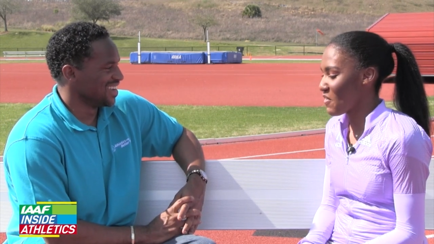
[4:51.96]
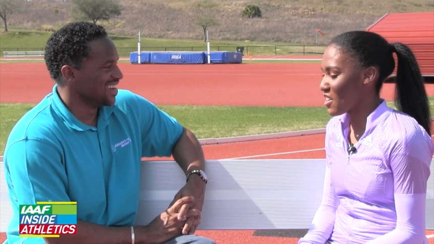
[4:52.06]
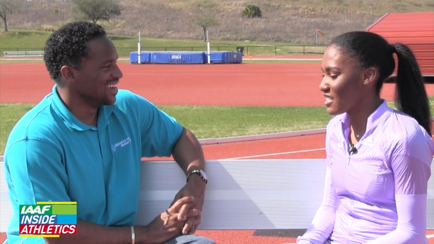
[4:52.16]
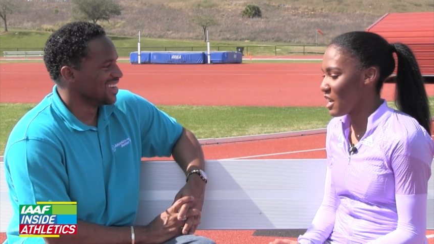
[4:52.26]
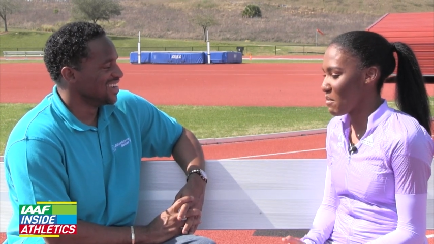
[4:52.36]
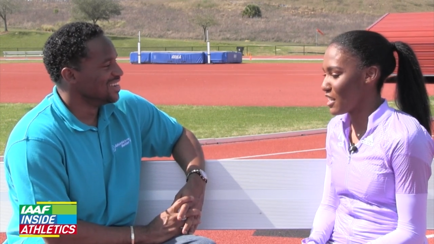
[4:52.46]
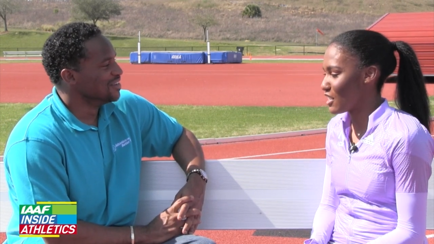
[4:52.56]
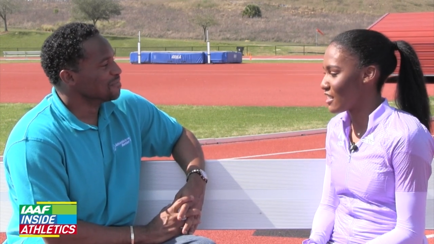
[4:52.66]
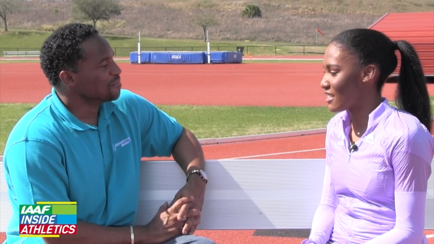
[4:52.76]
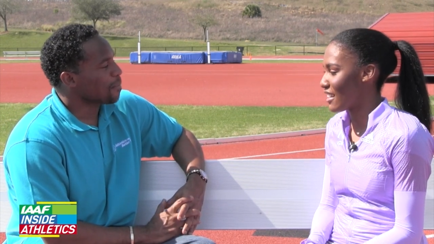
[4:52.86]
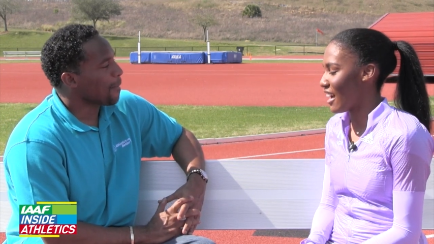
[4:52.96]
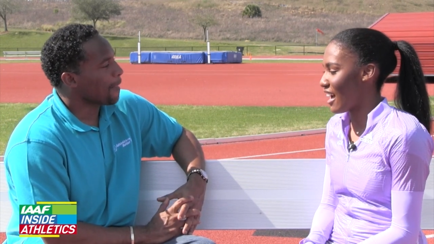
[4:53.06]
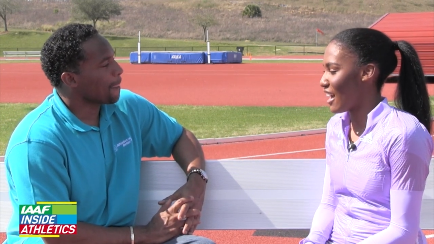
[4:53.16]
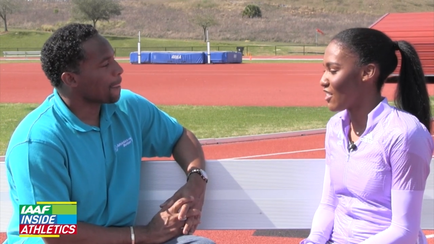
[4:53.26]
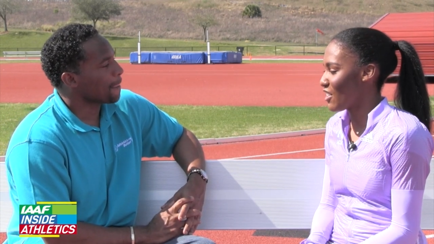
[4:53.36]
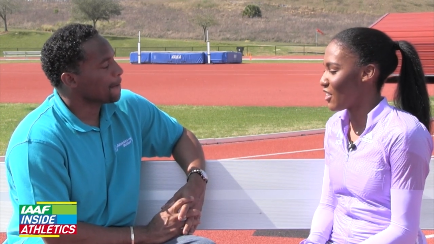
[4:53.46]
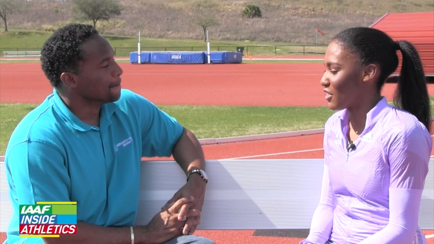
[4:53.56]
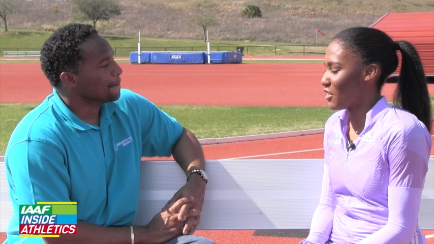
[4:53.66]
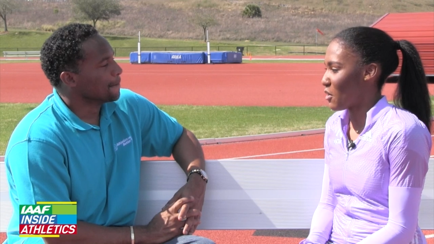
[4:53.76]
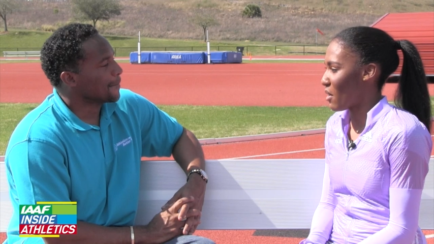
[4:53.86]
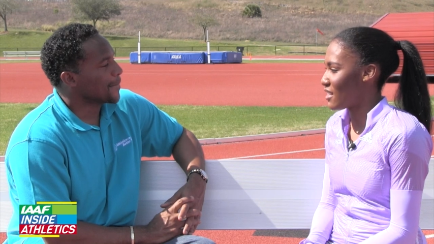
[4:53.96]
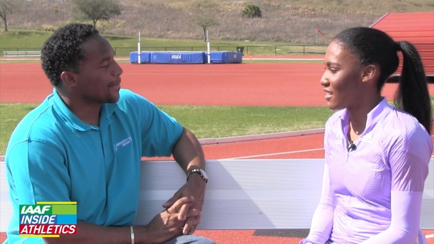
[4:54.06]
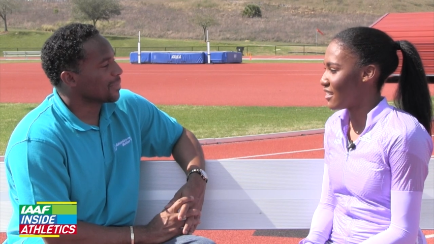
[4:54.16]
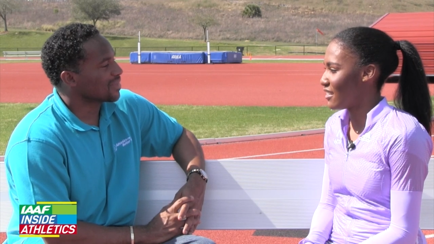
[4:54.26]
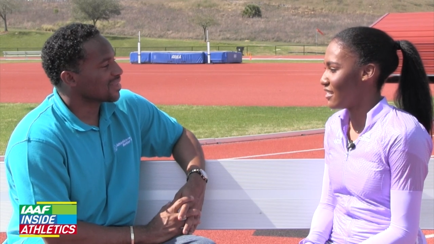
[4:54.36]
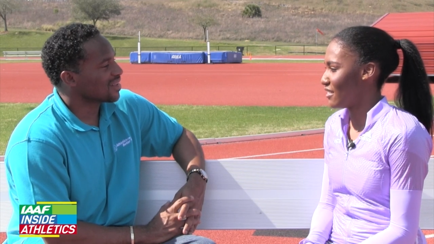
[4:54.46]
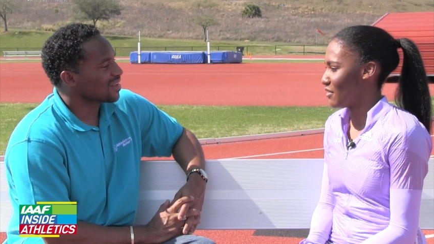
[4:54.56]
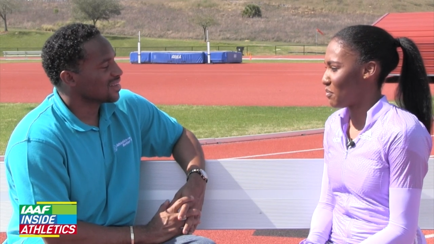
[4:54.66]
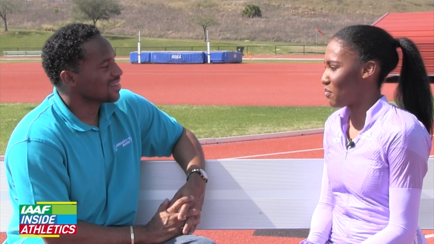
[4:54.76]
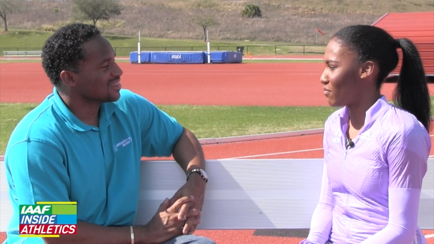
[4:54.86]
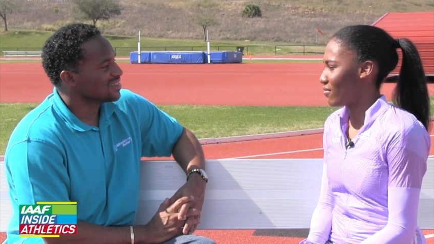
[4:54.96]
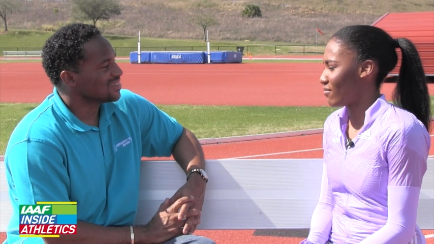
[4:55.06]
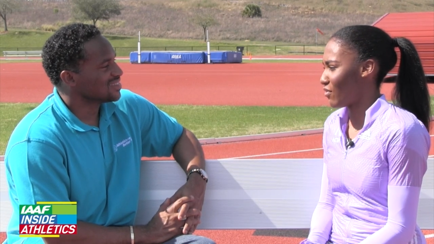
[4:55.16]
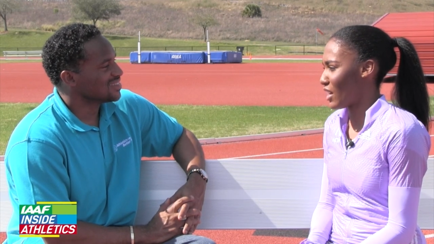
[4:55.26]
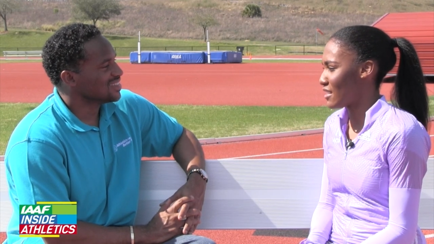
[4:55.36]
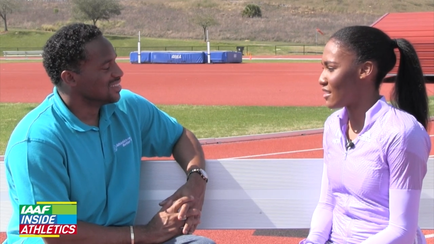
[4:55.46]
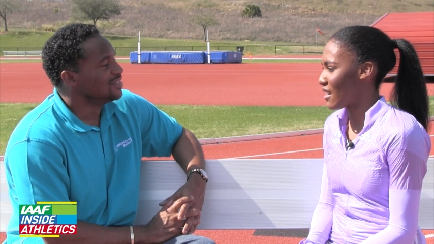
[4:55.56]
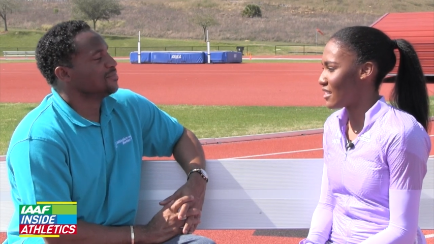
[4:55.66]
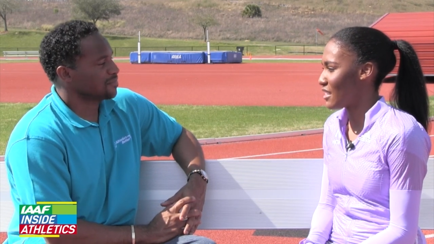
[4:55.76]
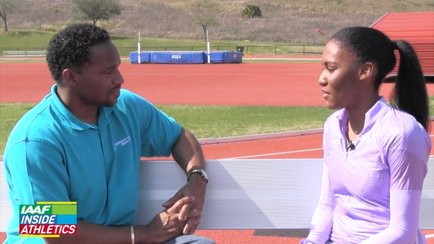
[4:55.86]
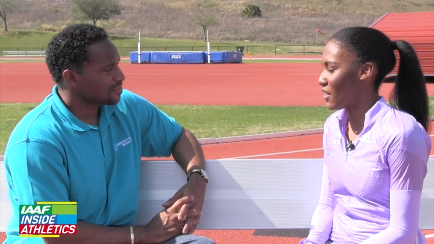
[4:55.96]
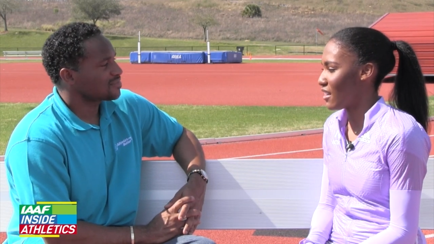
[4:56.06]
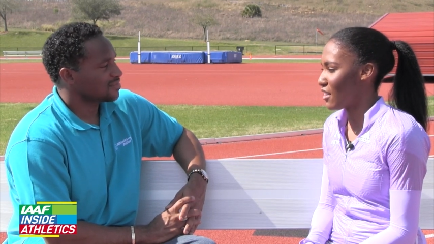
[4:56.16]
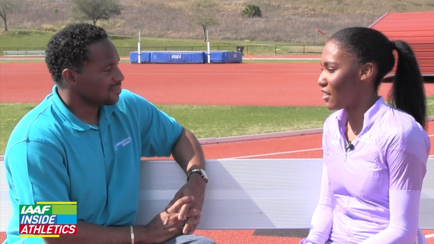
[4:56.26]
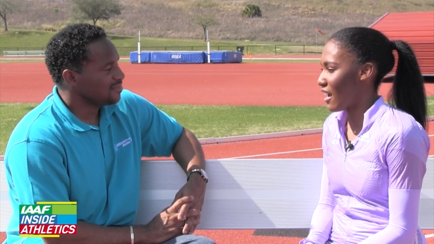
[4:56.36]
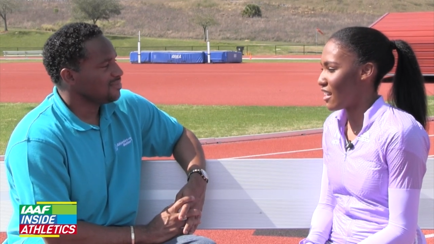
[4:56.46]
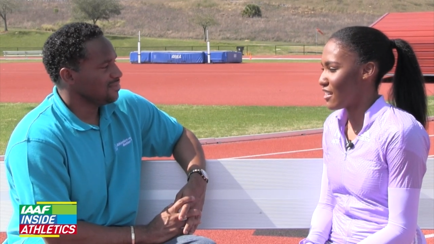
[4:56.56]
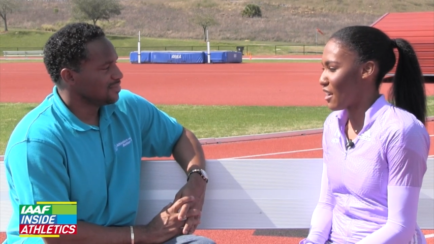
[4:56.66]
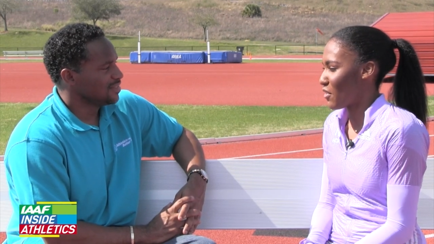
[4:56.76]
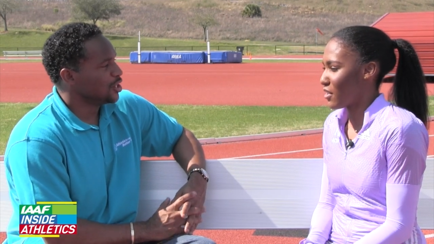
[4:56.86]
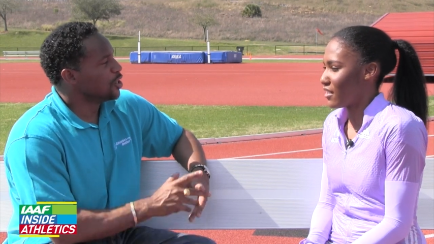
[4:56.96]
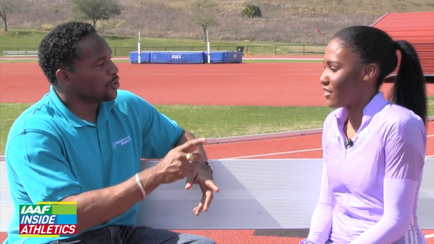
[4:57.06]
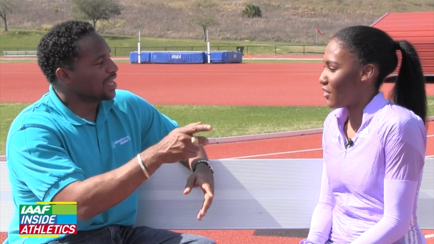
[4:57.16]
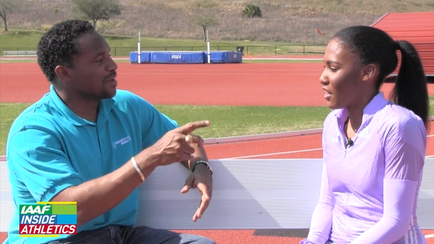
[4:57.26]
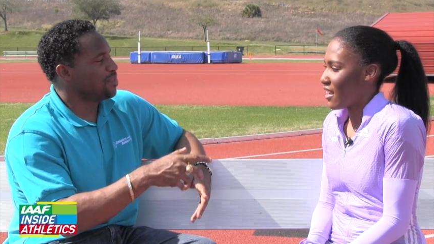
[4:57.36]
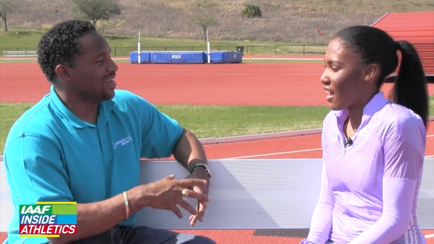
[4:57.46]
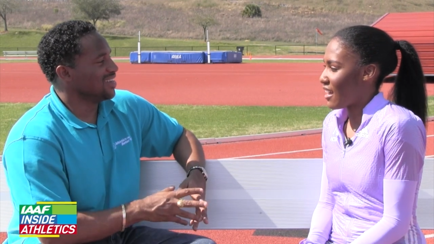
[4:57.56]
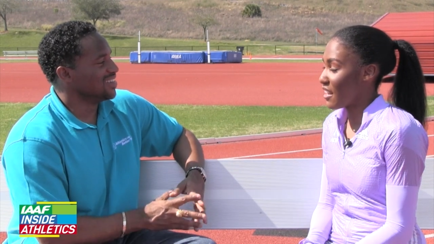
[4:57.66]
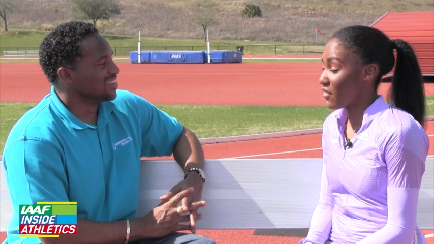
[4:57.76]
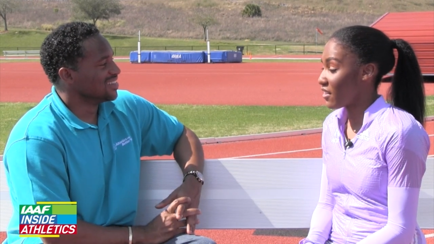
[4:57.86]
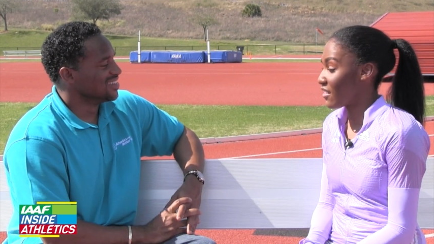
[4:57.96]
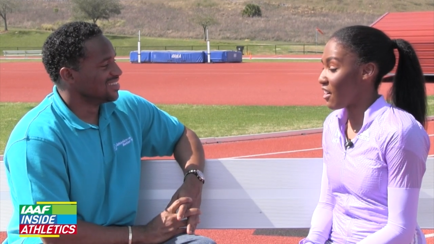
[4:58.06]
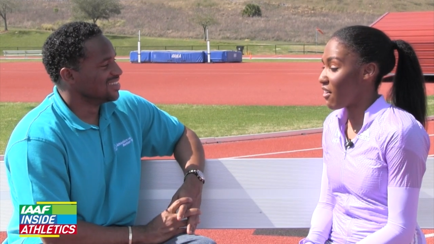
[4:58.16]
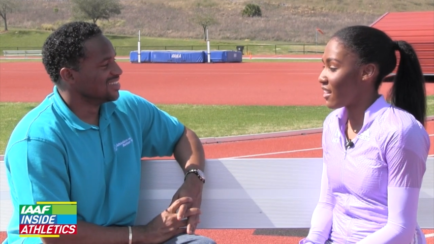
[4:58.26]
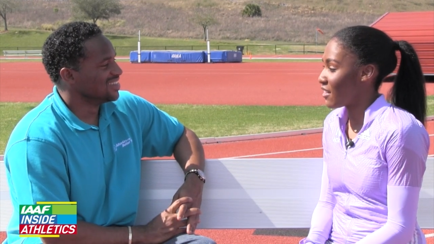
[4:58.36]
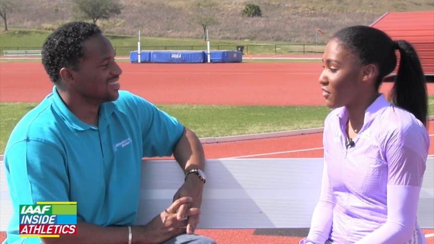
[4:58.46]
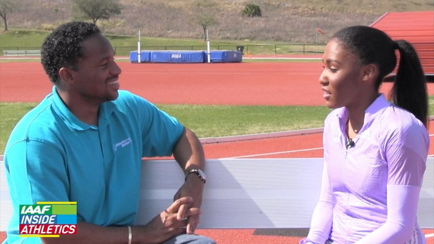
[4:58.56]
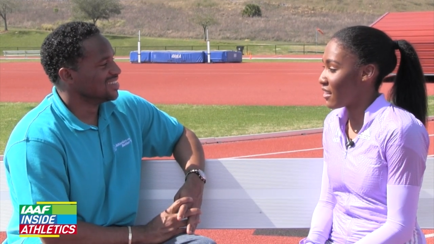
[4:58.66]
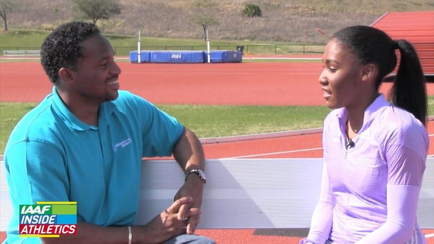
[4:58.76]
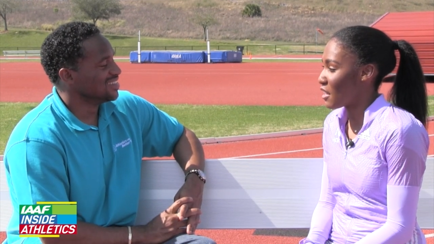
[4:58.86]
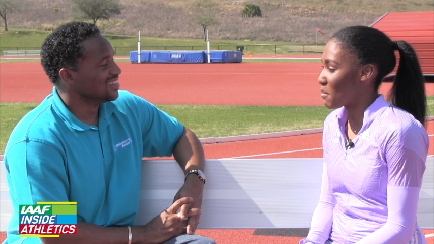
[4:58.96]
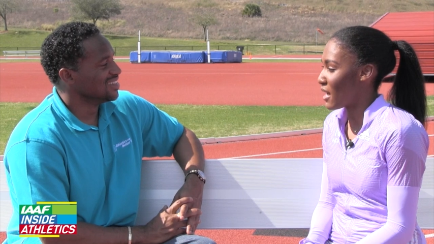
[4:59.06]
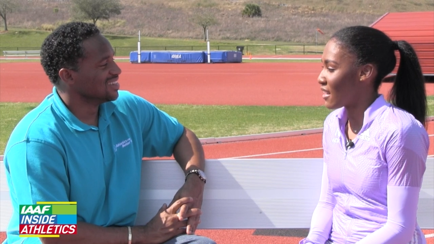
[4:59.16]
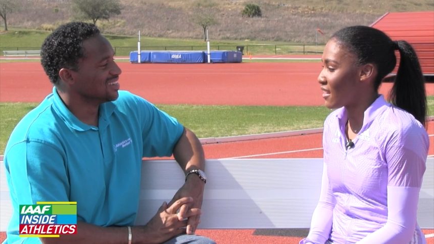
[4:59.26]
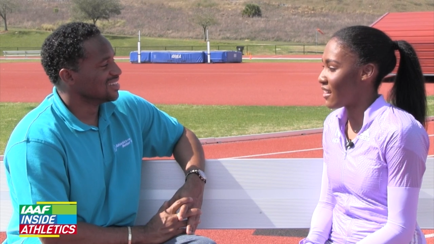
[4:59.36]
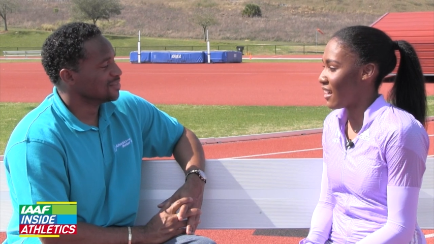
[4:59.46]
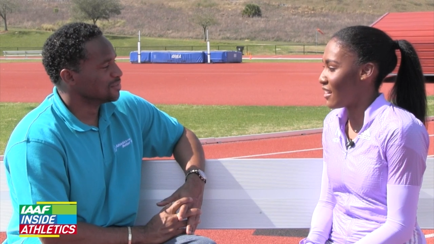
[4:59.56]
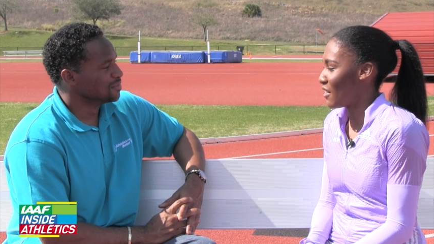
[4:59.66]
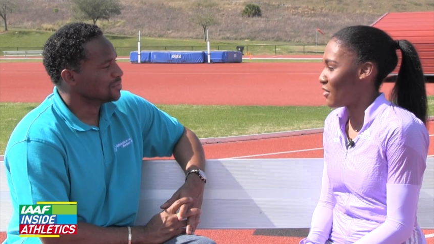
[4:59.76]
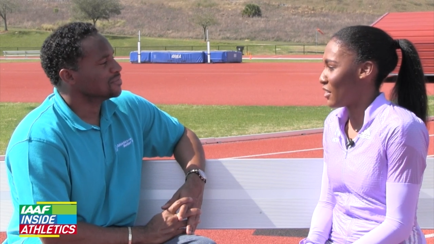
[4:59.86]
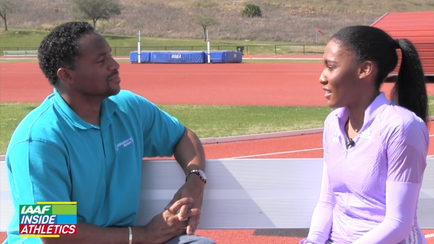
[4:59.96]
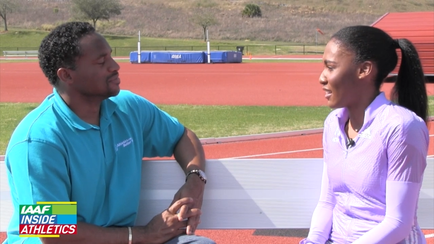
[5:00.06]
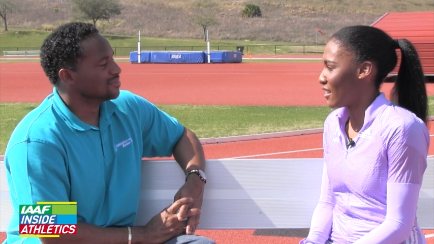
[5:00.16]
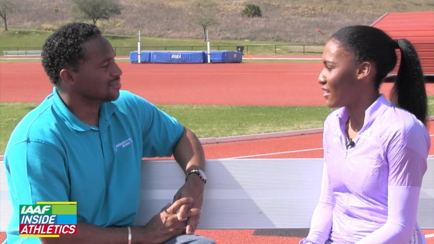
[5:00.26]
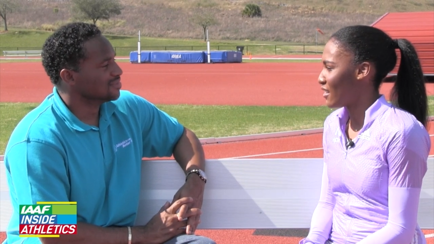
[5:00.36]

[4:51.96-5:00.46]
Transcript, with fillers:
Speaker 1: the first time I just, I don't know, you know, watching races on TV, I never. You didn't know they get paid. I never. No, I didn't really think about it. I didn't really.